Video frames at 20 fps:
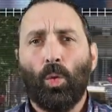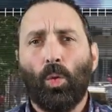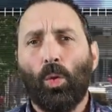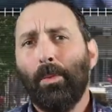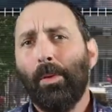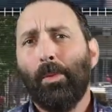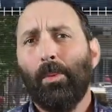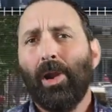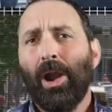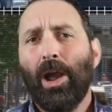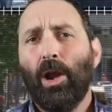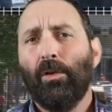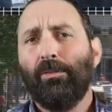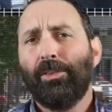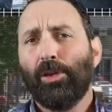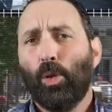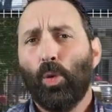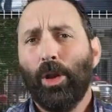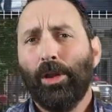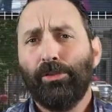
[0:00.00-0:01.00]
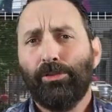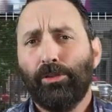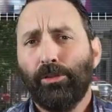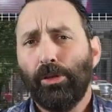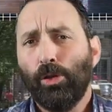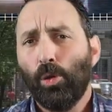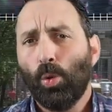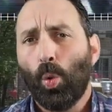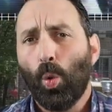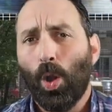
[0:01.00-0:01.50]
Remember how if the
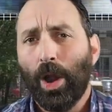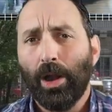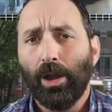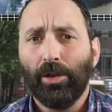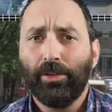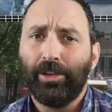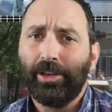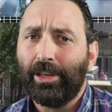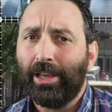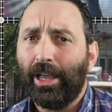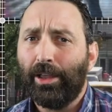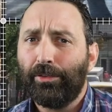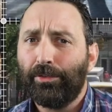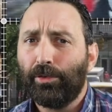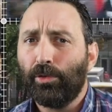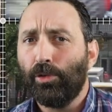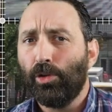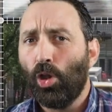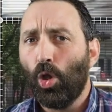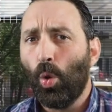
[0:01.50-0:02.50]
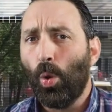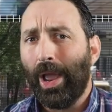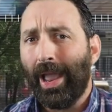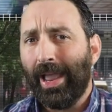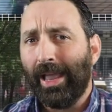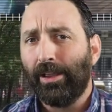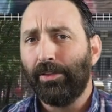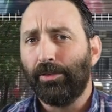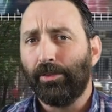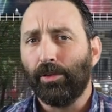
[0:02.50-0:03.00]
question requires a yes or no
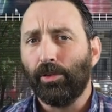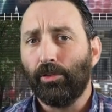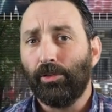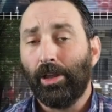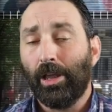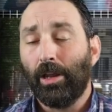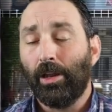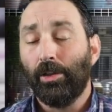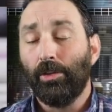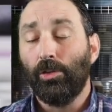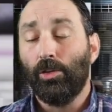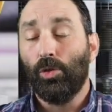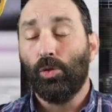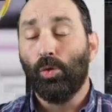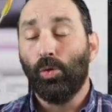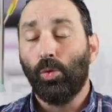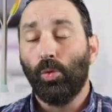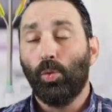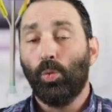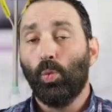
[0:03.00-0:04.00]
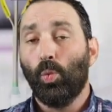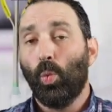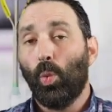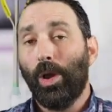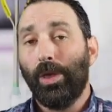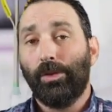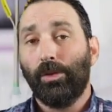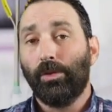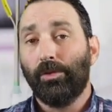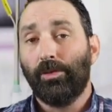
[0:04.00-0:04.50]
answer telling you
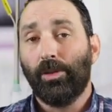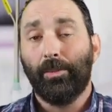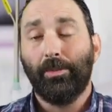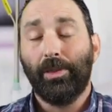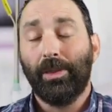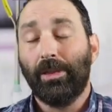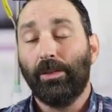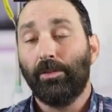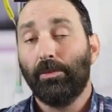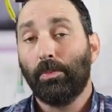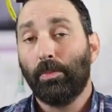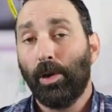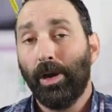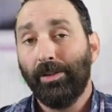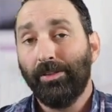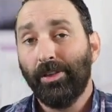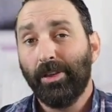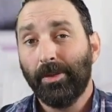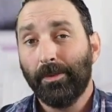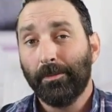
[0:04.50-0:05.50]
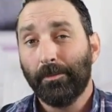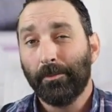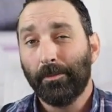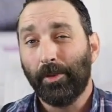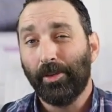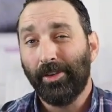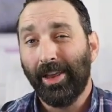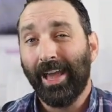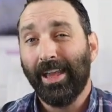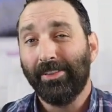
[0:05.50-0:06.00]
whether something is present,
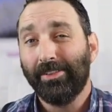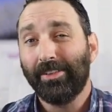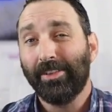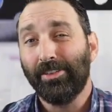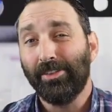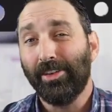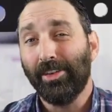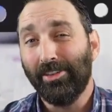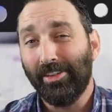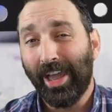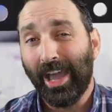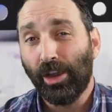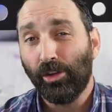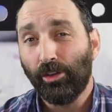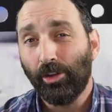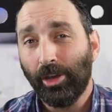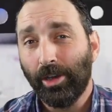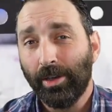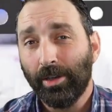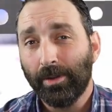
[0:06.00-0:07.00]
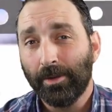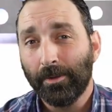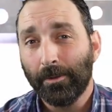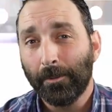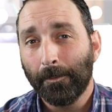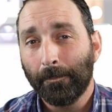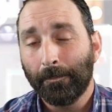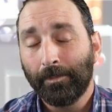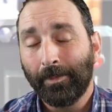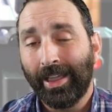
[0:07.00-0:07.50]
the task is detection.
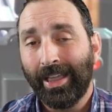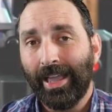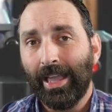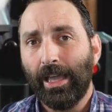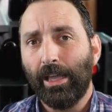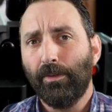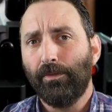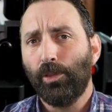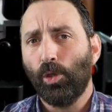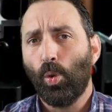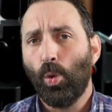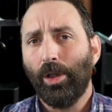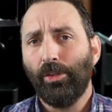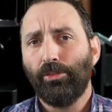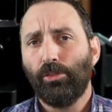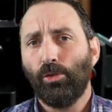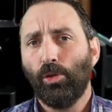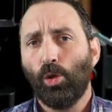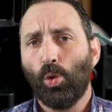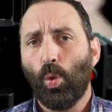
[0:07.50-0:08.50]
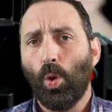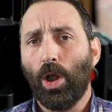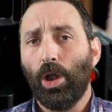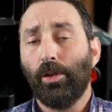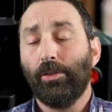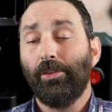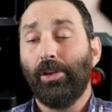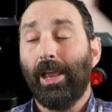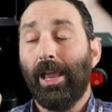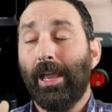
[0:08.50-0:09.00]
And if the question
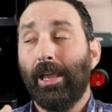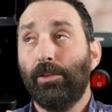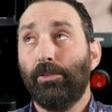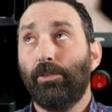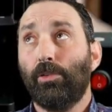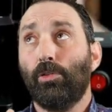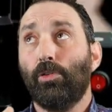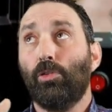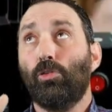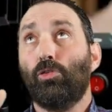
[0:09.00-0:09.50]
requires an answer